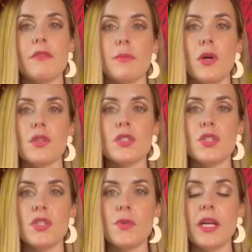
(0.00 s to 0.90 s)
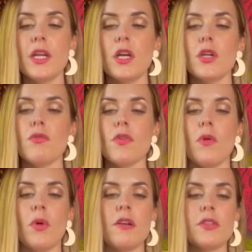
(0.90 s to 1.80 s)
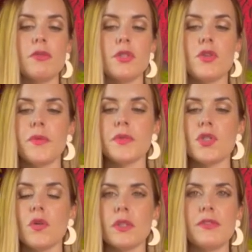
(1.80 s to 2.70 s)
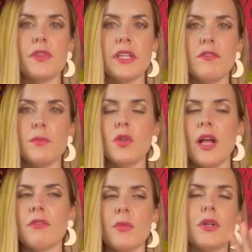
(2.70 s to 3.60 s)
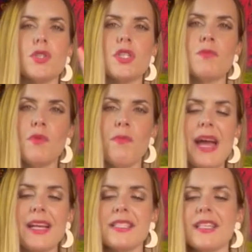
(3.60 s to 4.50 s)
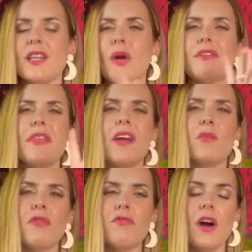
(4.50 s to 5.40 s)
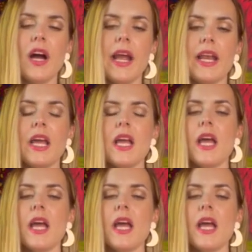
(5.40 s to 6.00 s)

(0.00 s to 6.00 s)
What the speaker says: the balls to do it. You thought whatever you were doing is totally forgivable. Everyone will just move past it. No, everything will be fine.